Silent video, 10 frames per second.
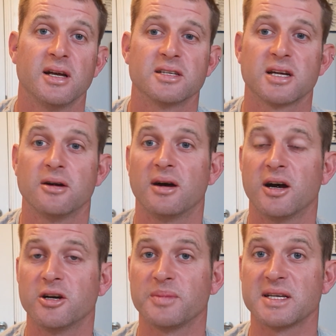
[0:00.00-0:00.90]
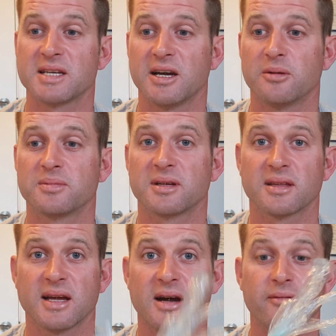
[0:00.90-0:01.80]
So I hope that's
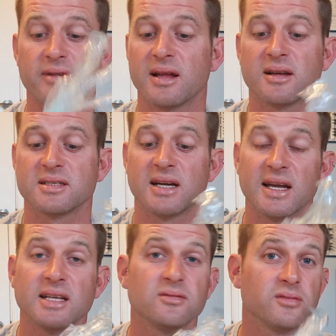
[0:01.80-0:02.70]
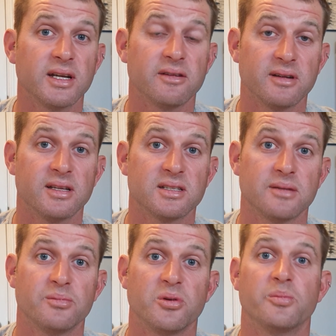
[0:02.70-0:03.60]
helped. They are really, like I say, it's really, really
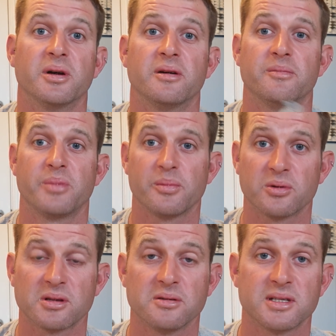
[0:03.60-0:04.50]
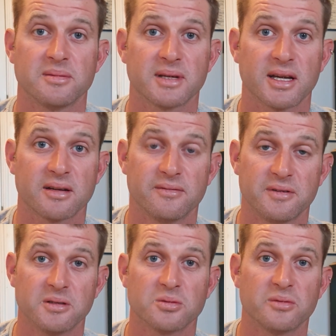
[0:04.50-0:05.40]
simple, but people do seem to get
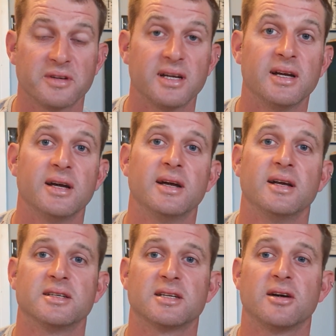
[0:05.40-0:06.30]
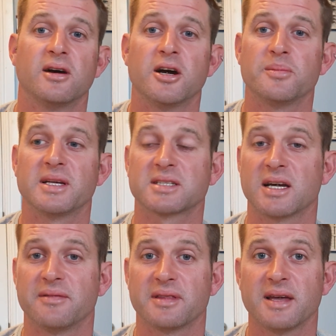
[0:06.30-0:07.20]
confused with it. So I hope that's
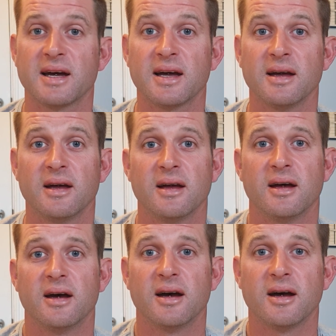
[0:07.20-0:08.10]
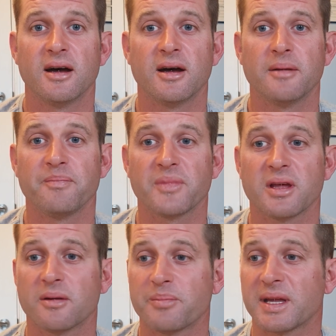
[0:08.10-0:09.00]
covered that. And
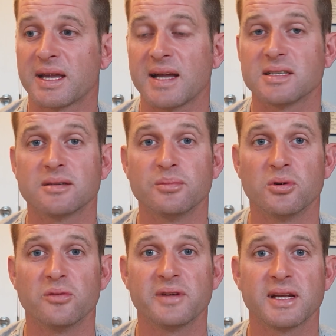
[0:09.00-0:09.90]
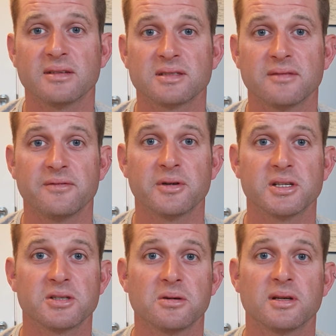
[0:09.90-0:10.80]
I'll be getting some more videos done for you
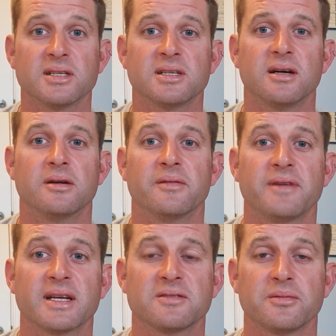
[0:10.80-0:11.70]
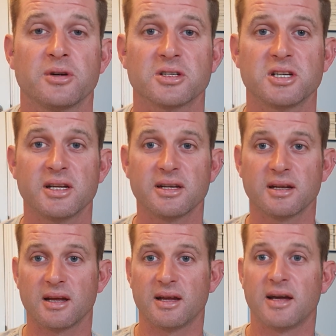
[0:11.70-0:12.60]
shortly. So thanks for
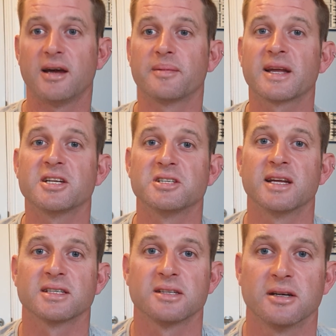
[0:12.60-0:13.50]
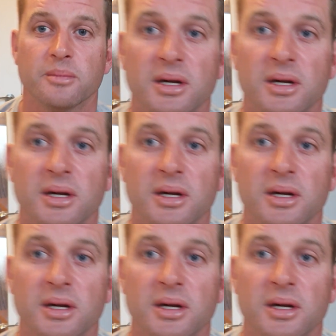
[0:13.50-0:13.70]
watching. Catch you next time.